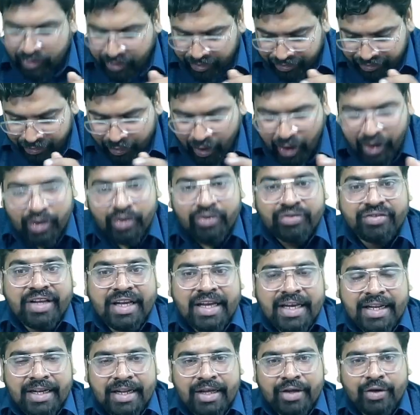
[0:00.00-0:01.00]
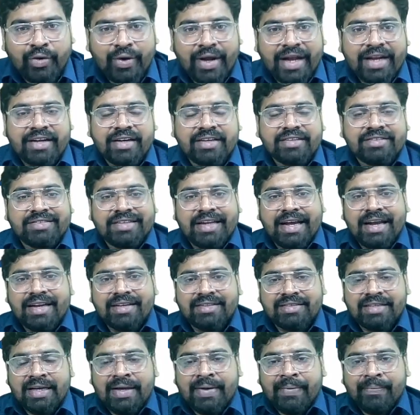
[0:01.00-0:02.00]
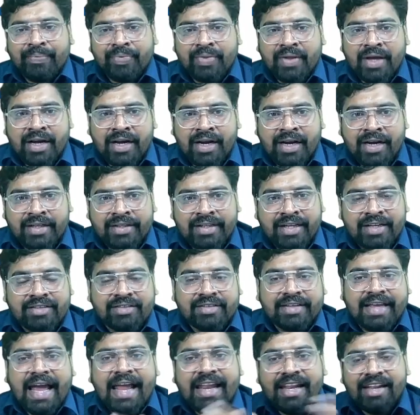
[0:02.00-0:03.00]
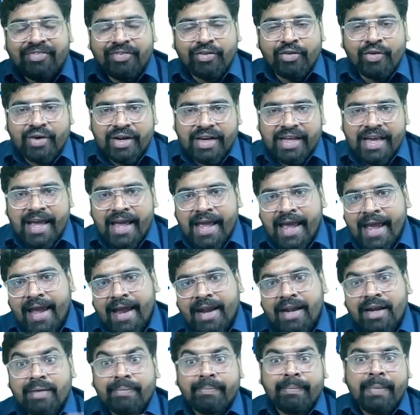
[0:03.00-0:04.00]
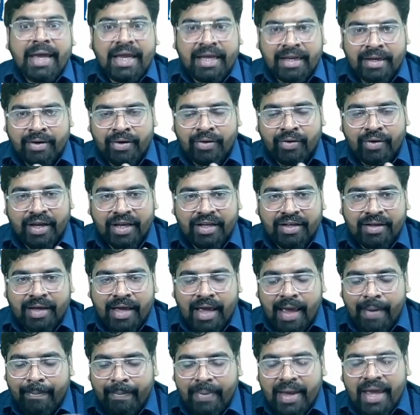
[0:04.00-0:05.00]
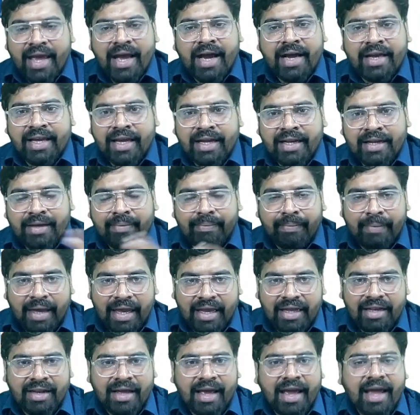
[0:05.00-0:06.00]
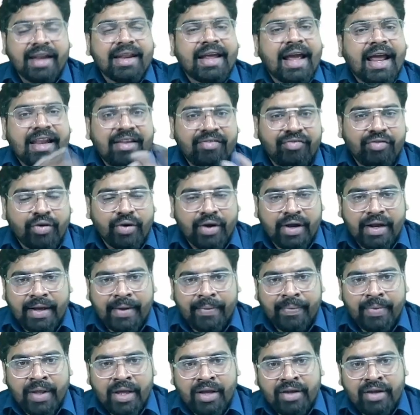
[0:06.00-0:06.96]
what you see in the United States. There is California and Maine. Okay, Maine, Maine and California.